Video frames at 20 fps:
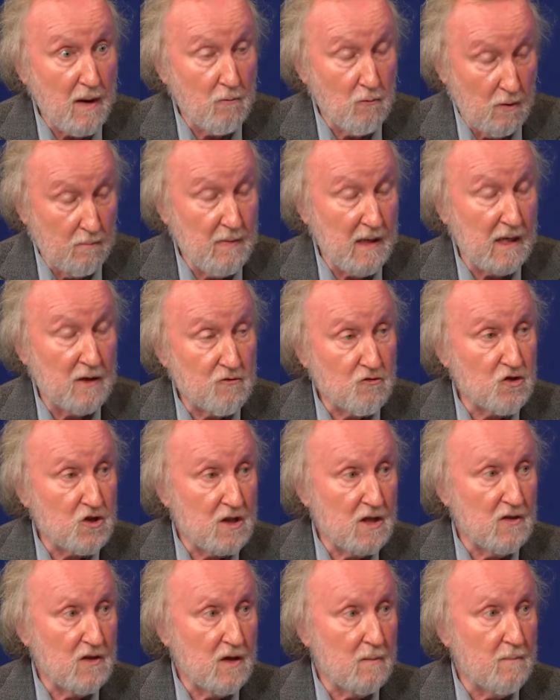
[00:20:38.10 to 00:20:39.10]
be
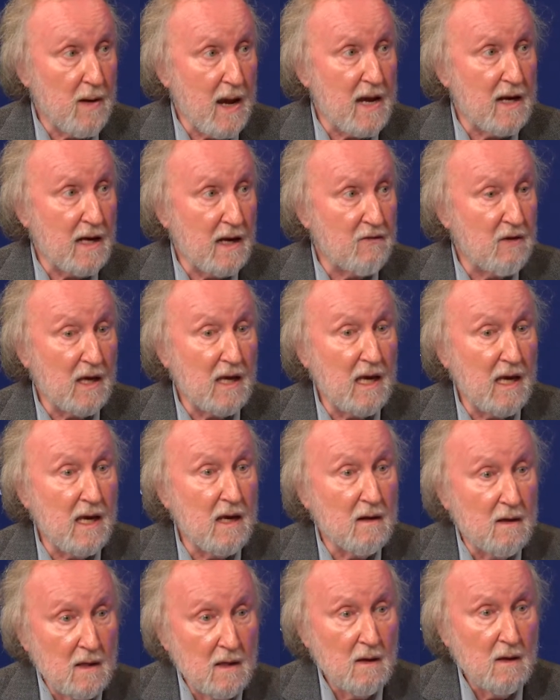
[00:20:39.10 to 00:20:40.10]
interested in the debate. I think
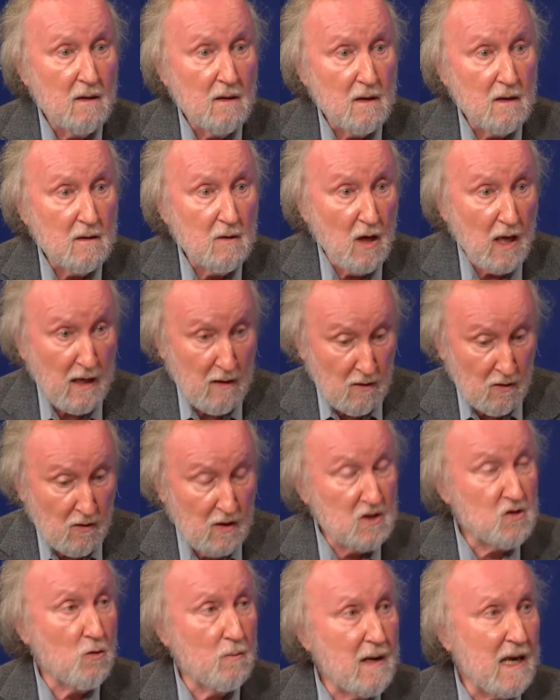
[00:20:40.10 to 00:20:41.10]

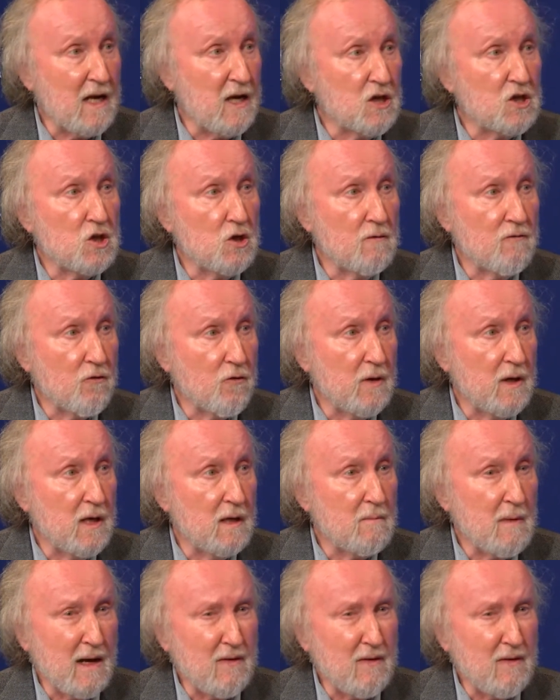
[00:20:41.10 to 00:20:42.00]
this would be an issue for him.